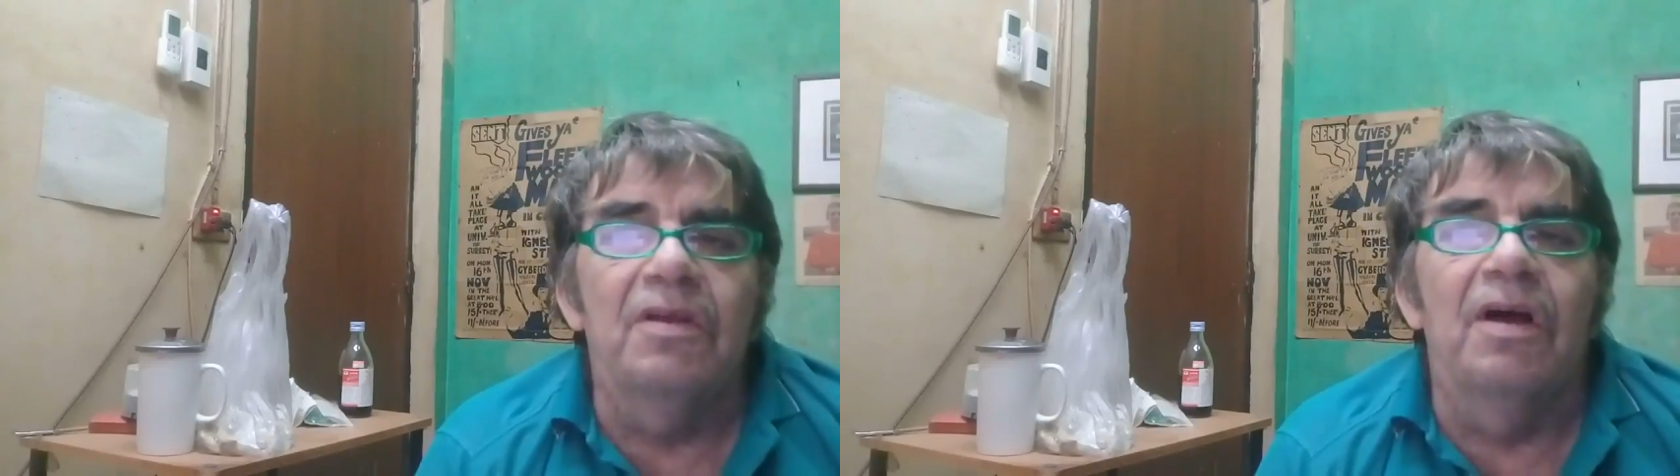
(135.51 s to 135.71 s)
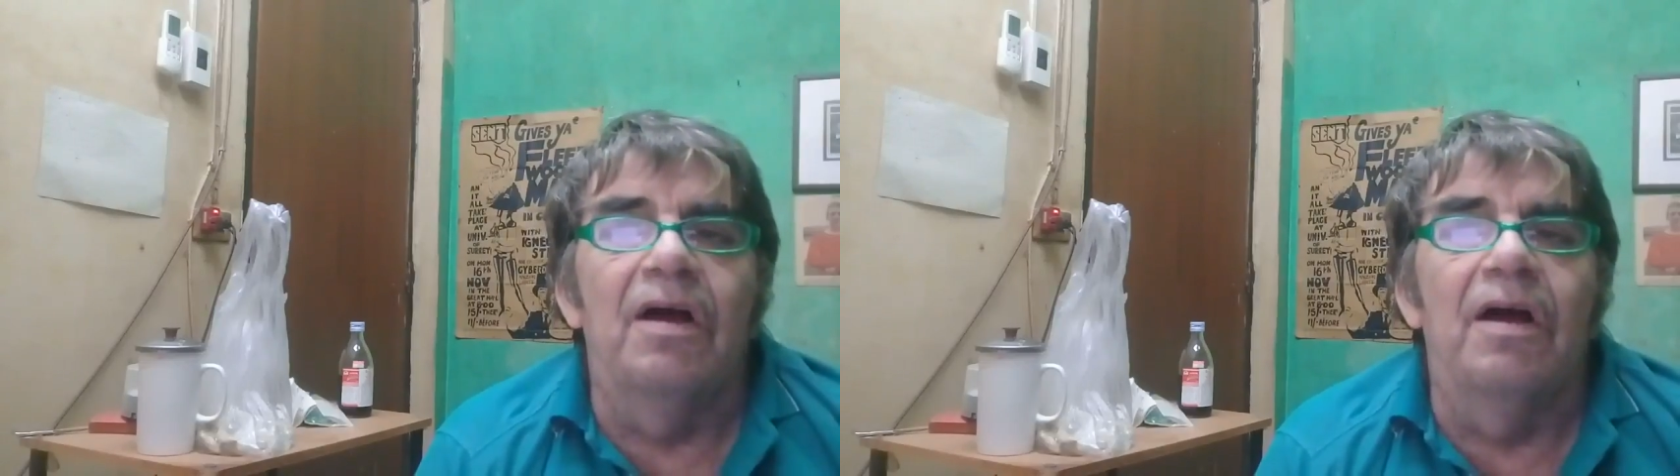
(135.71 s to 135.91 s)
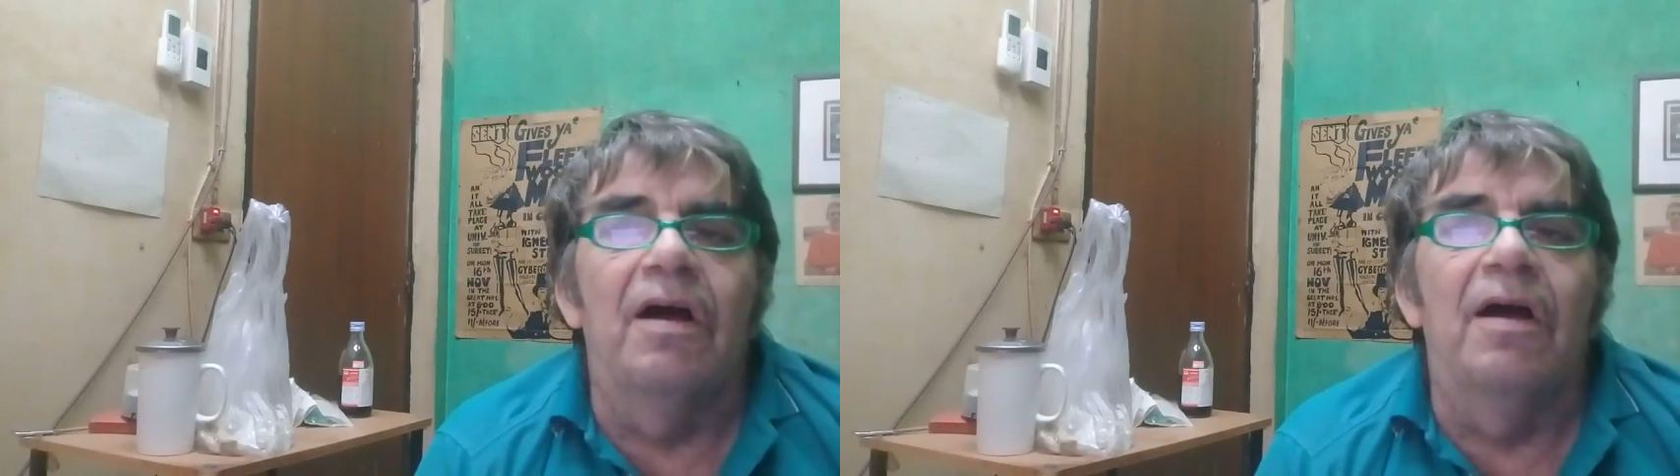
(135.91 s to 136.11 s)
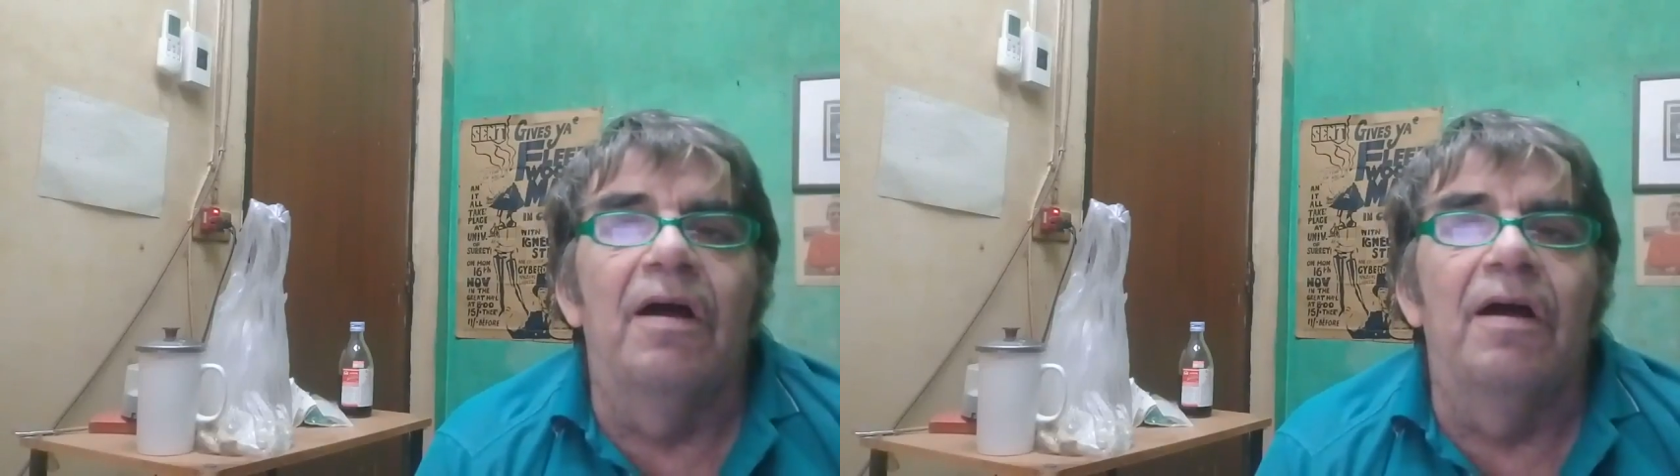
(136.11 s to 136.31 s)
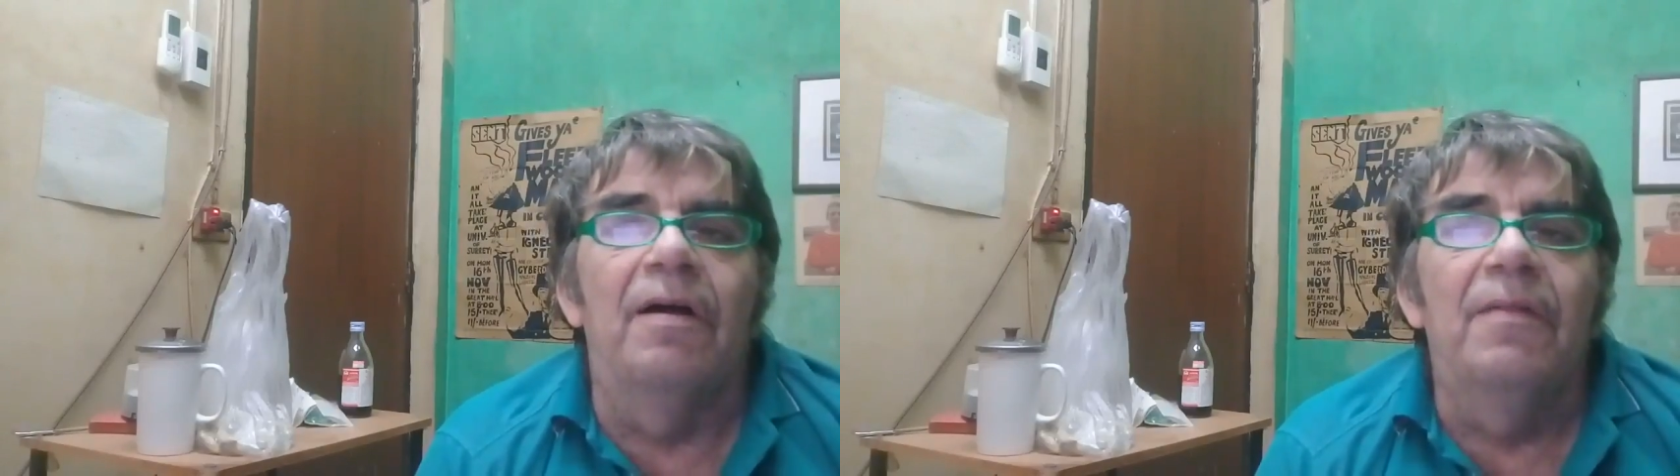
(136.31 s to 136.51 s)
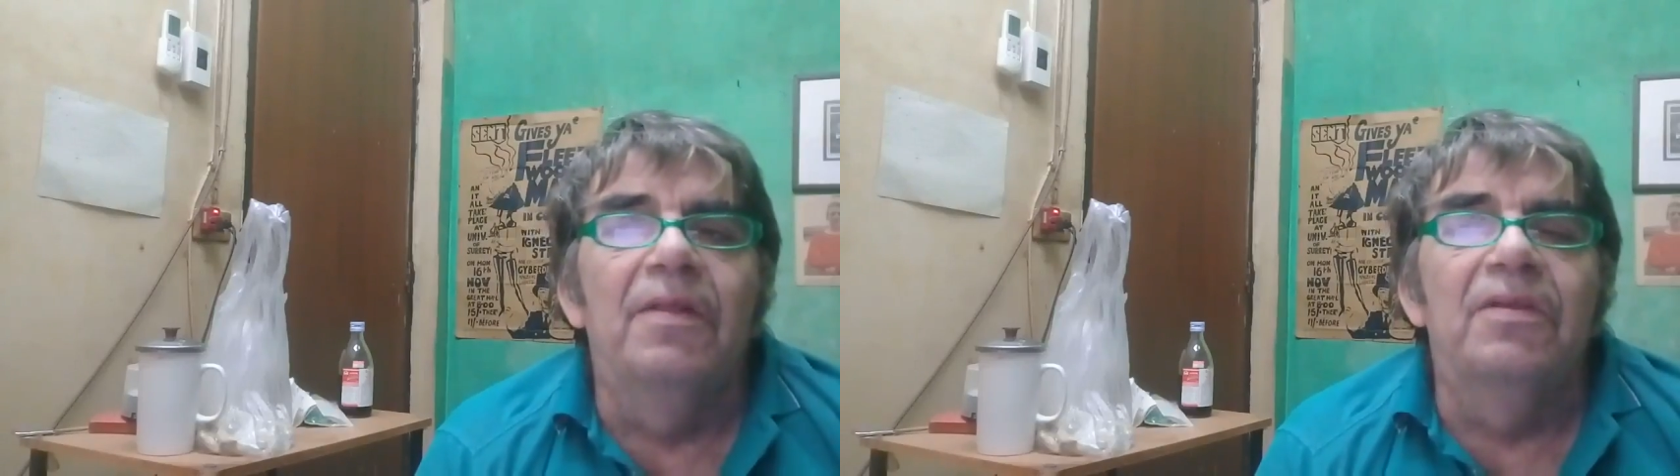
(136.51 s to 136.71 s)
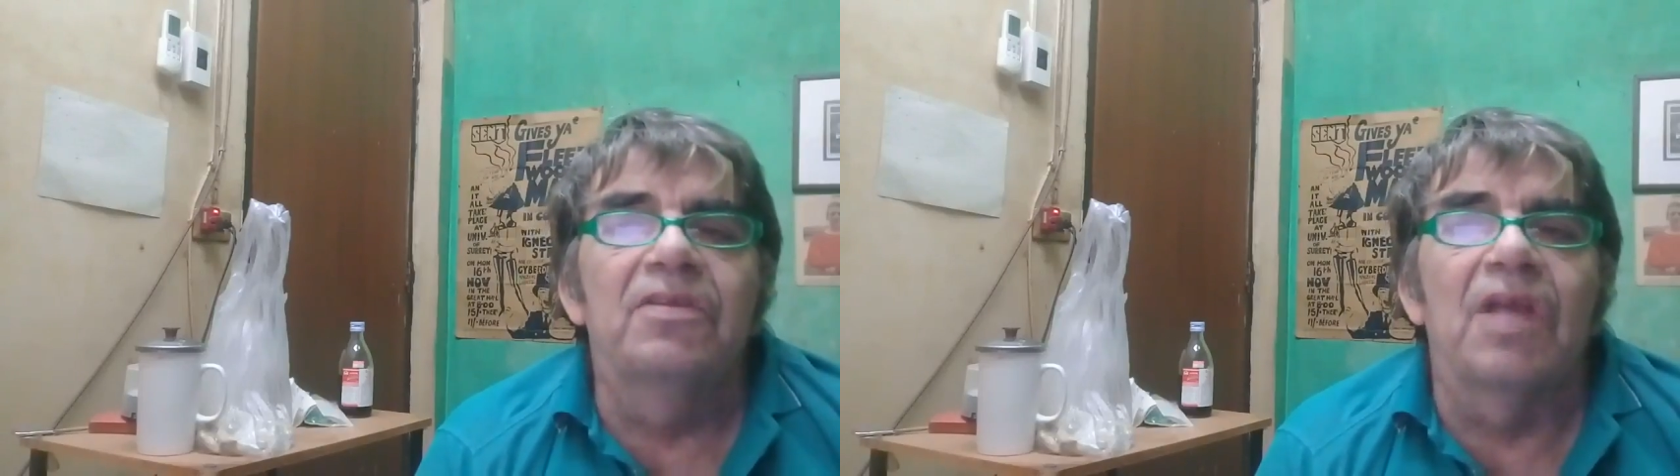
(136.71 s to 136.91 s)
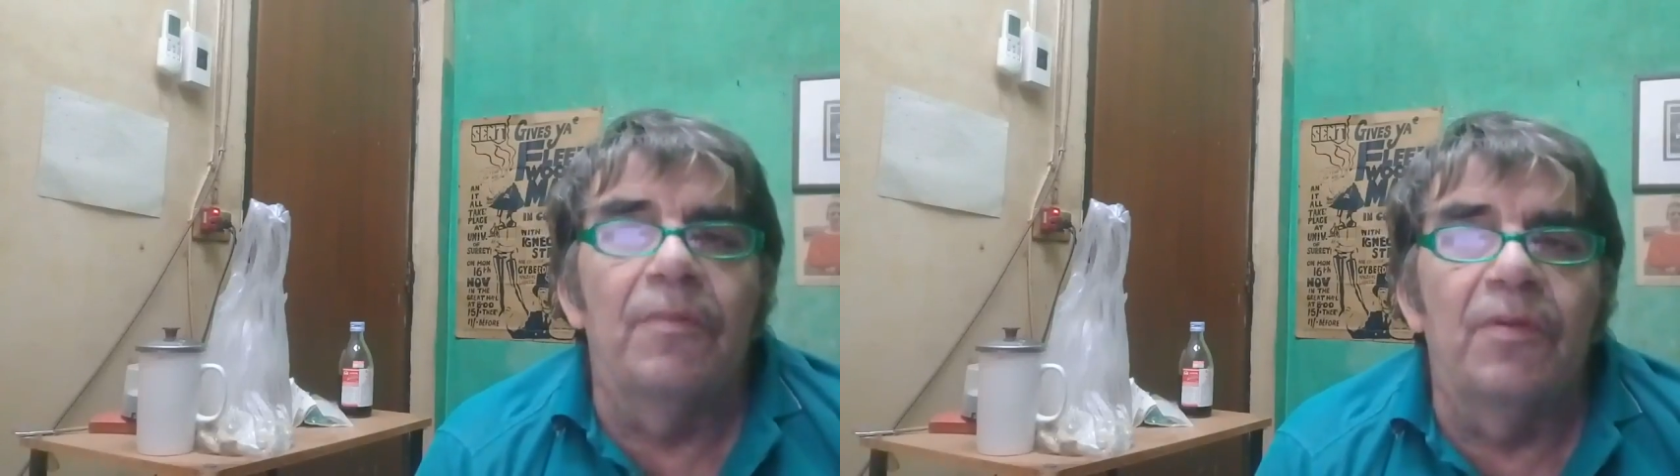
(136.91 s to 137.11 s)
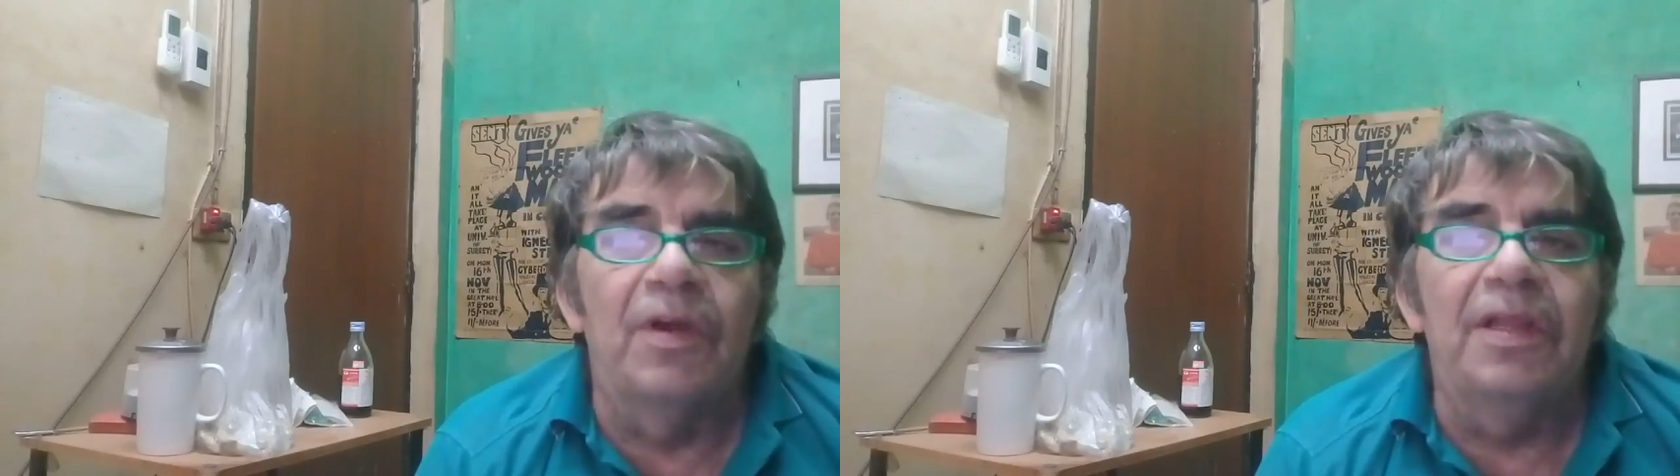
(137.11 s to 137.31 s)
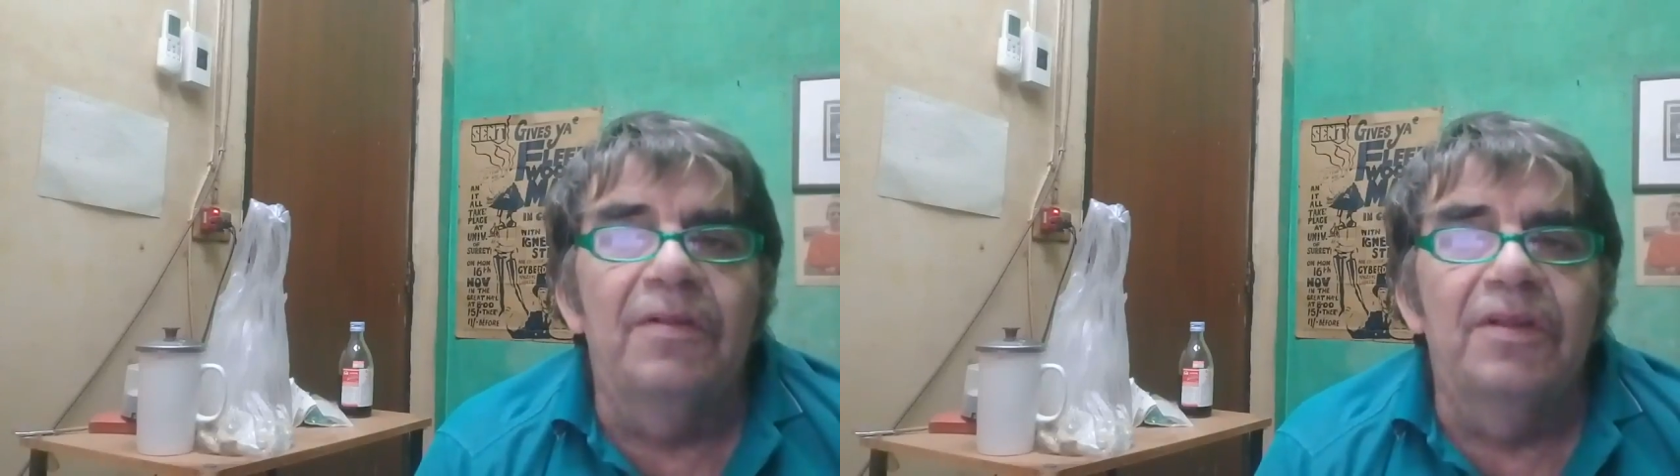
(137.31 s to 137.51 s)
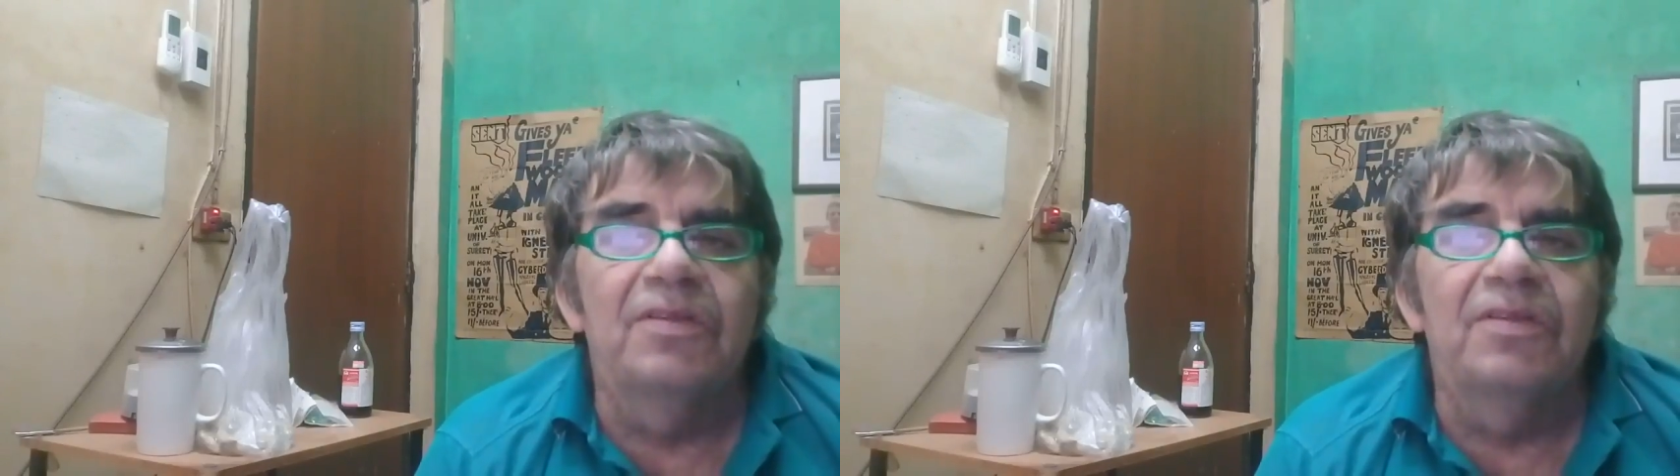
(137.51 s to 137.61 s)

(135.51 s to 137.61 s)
summary,